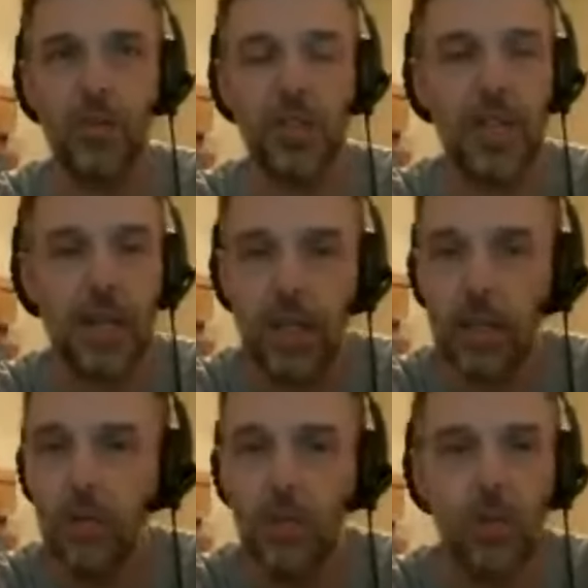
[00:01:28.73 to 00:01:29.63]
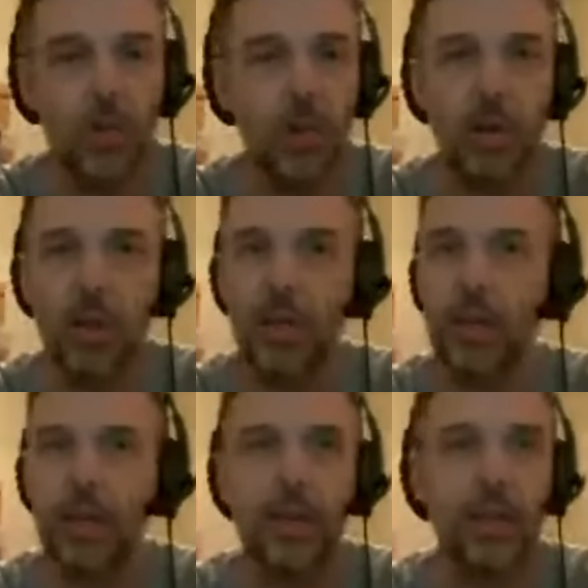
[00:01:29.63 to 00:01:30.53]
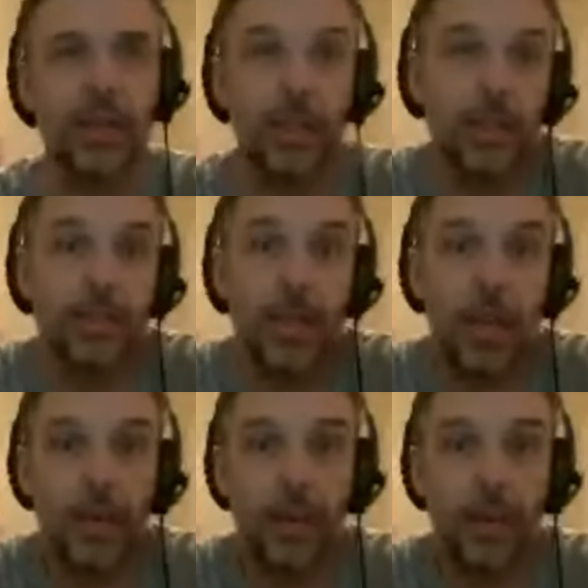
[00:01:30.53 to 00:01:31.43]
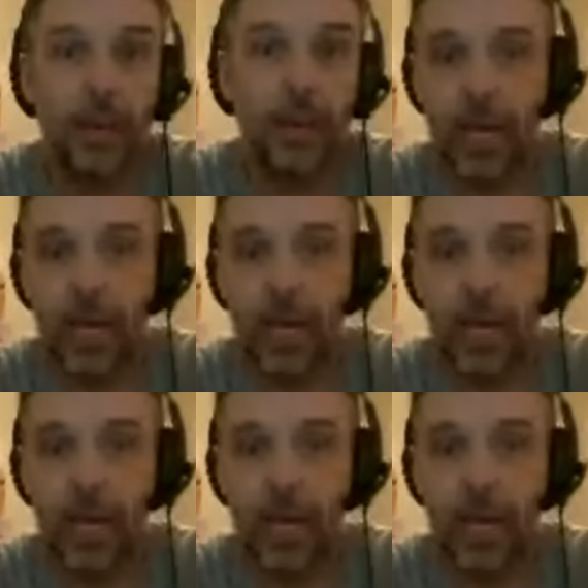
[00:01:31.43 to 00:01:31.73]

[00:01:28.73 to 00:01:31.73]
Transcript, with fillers: Fair or San Diego or... Anyway,